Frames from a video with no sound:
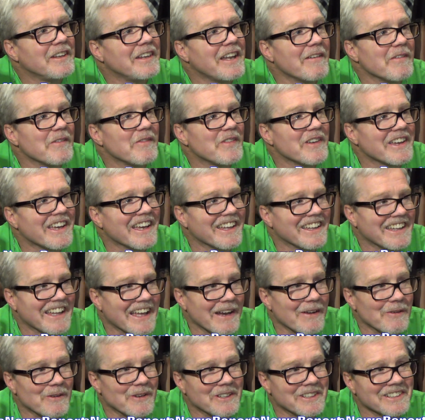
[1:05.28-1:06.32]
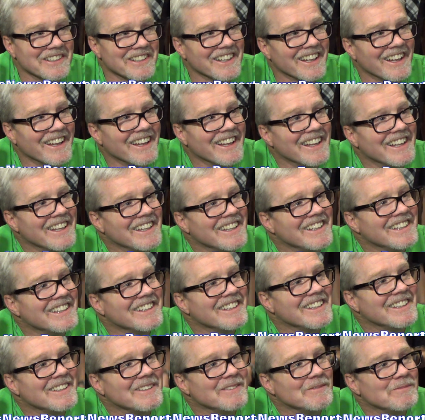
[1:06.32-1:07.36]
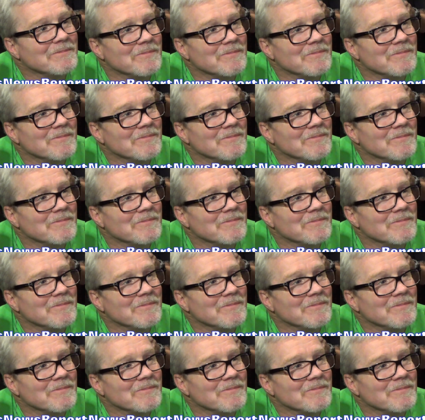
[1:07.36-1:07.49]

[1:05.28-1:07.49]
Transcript: never forget that one.